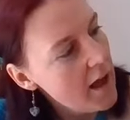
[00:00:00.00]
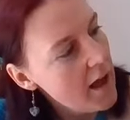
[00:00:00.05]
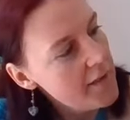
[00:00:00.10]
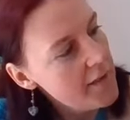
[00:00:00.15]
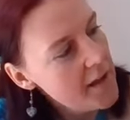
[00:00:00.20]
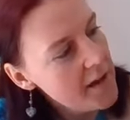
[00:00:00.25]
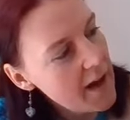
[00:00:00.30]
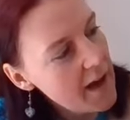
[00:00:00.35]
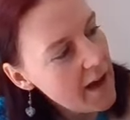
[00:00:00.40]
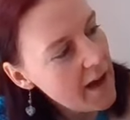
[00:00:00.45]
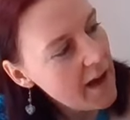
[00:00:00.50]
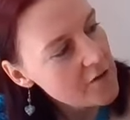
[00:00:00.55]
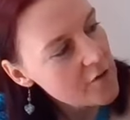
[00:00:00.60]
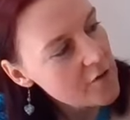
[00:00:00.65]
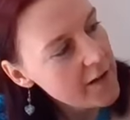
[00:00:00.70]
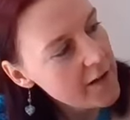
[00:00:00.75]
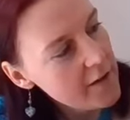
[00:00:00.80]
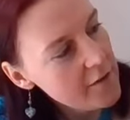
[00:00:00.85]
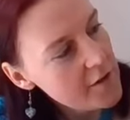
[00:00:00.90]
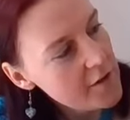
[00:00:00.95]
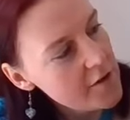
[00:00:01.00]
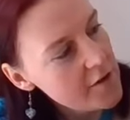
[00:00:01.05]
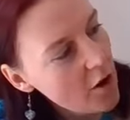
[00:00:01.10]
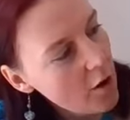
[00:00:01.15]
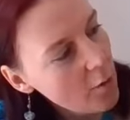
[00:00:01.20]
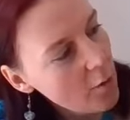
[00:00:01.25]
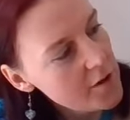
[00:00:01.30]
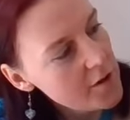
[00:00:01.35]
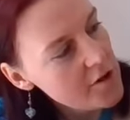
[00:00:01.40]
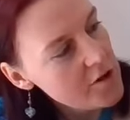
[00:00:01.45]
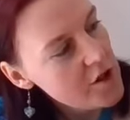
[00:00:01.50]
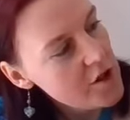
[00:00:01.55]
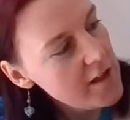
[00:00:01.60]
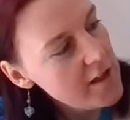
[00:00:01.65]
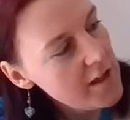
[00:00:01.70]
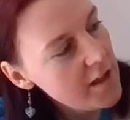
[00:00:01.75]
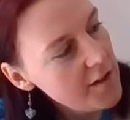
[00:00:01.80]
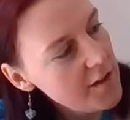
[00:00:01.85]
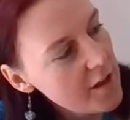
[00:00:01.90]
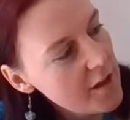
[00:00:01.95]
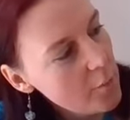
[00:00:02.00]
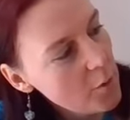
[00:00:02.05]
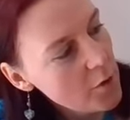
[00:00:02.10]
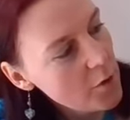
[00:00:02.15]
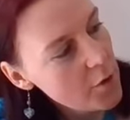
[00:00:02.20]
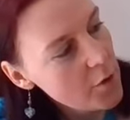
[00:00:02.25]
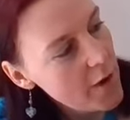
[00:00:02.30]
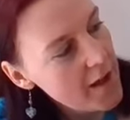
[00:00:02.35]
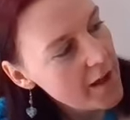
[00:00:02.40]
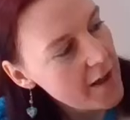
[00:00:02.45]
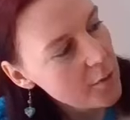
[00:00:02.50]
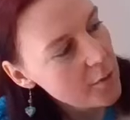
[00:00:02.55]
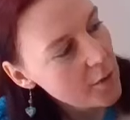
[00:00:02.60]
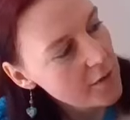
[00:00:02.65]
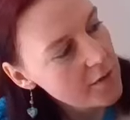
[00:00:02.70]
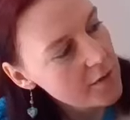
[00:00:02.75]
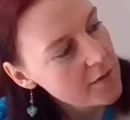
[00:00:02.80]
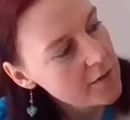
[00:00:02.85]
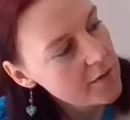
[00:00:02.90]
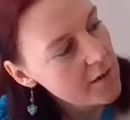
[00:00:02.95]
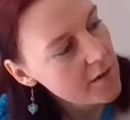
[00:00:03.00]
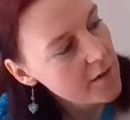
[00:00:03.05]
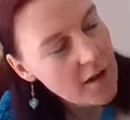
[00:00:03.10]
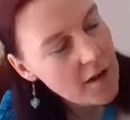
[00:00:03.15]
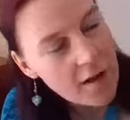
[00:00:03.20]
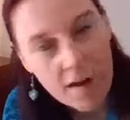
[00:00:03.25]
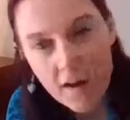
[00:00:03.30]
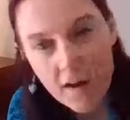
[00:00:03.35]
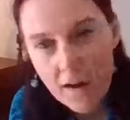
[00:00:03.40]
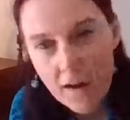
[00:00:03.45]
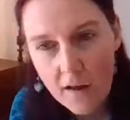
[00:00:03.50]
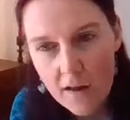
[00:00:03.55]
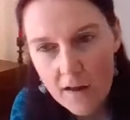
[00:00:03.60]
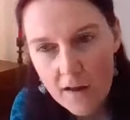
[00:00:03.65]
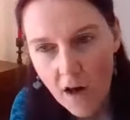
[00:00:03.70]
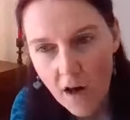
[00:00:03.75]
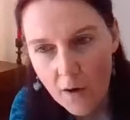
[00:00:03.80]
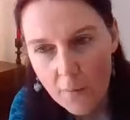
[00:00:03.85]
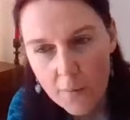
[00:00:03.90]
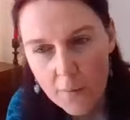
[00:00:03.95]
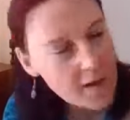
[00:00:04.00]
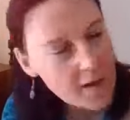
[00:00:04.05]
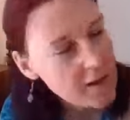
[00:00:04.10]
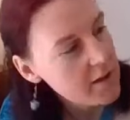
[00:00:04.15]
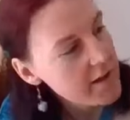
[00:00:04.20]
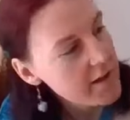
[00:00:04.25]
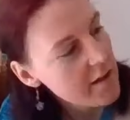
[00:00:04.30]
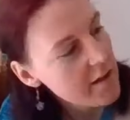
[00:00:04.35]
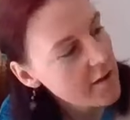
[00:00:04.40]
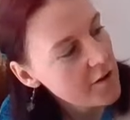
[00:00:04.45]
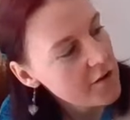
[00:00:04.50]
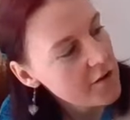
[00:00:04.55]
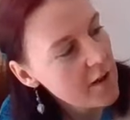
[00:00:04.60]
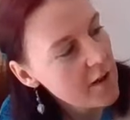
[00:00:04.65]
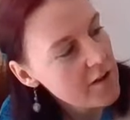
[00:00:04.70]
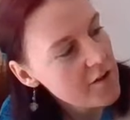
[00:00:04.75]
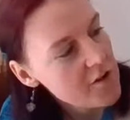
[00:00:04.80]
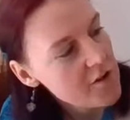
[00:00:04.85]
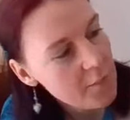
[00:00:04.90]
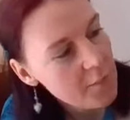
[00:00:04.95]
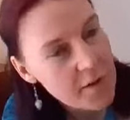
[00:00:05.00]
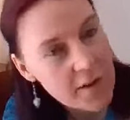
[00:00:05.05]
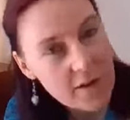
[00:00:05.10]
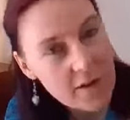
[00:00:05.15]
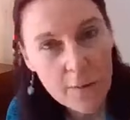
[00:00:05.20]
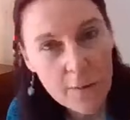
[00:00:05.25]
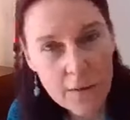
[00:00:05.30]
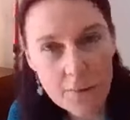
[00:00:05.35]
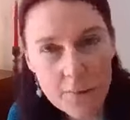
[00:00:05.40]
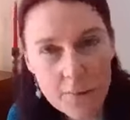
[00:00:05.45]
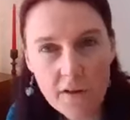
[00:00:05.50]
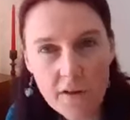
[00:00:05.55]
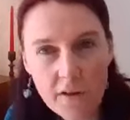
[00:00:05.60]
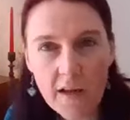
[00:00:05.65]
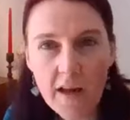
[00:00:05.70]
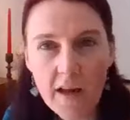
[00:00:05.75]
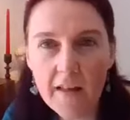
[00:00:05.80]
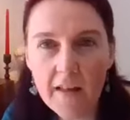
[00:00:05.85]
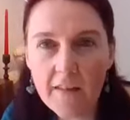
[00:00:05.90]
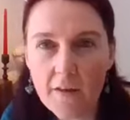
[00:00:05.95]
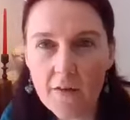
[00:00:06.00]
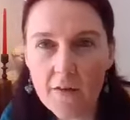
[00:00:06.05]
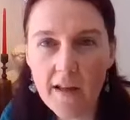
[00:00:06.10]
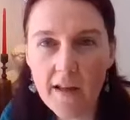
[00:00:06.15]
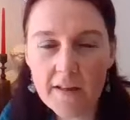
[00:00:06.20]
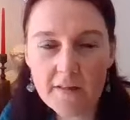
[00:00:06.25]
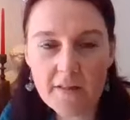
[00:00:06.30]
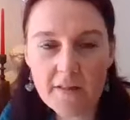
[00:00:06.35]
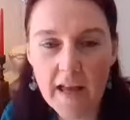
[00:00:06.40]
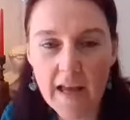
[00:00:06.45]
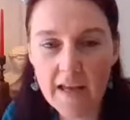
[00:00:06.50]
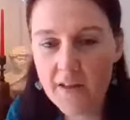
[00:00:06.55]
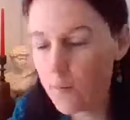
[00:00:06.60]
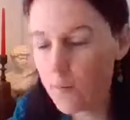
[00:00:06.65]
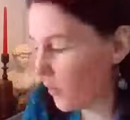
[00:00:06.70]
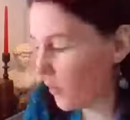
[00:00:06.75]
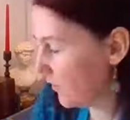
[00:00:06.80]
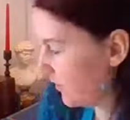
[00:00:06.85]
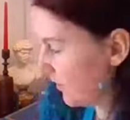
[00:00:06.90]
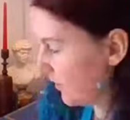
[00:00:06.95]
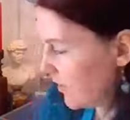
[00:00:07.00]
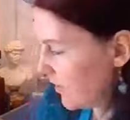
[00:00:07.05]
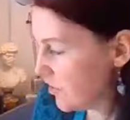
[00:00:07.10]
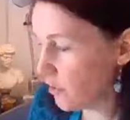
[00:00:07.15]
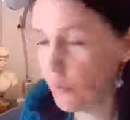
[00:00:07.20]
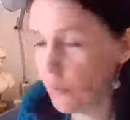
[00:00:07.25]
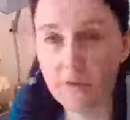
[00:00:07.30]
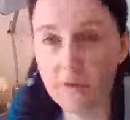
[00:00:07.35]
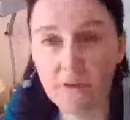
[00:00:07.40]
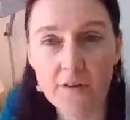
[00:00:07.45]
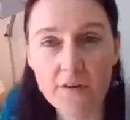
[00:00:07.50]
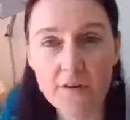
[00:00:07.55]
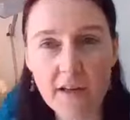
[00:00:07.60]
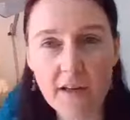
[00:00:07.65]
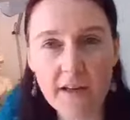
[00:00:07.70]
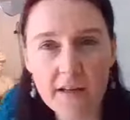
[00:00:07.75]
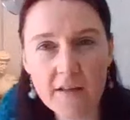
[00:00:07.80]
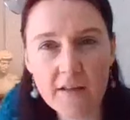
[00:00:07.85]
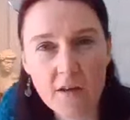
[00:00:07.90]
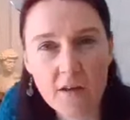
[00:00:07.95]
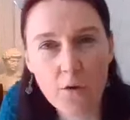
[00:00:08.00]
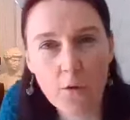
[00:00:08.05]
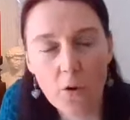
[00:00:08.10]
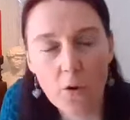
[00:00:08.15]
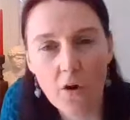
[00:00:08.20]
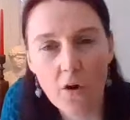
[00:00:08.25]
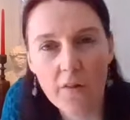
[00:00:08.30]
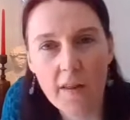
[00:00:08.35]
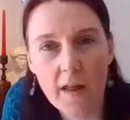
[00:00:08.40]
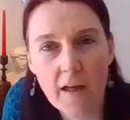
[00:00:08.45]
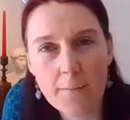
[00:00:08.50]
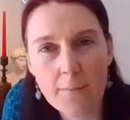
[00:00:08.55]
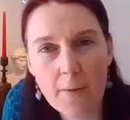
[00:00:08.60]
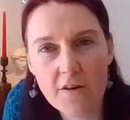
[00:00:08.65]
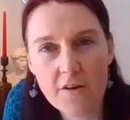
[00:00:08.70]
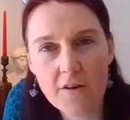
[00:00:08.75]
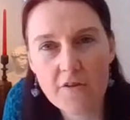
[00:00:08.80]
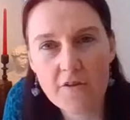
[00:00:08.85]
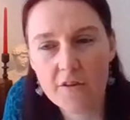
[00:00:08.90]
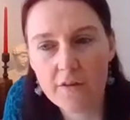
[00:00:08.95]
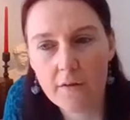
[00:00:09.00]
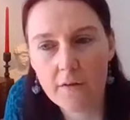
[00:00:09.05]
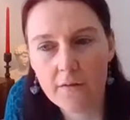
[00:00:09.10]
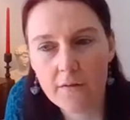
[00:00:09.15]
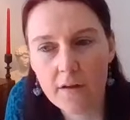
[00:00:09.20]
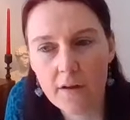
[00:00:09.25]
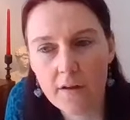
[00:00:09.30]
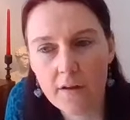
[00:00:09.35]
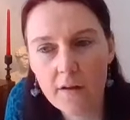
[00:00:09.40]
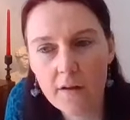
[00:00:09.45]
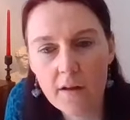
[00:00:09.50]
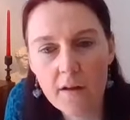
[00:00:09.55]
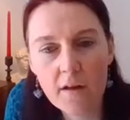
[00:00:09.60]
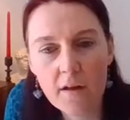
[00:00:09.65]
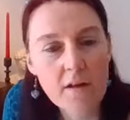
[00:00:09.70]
And then it has right on the top, G&W Edwards Carpet Cleaners and Chimney Sweeps. And now that's the Edwards that I showed you a second ago on that marriage certificate.